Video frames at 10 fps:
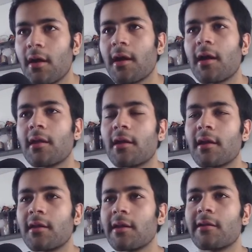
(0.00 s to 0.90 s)
and I
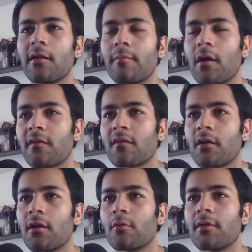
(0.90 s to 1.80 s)
created a mask
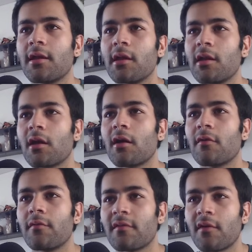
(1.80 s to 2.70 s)
around the area
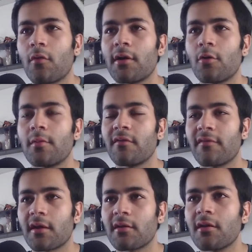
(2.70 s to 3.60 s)
which I wanted to be
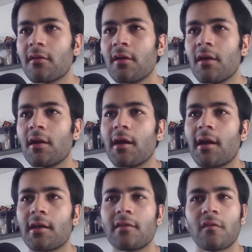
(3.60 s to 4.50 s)
affected
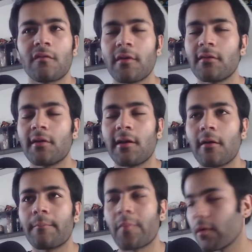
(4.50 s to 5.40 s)
and I just feathered it up.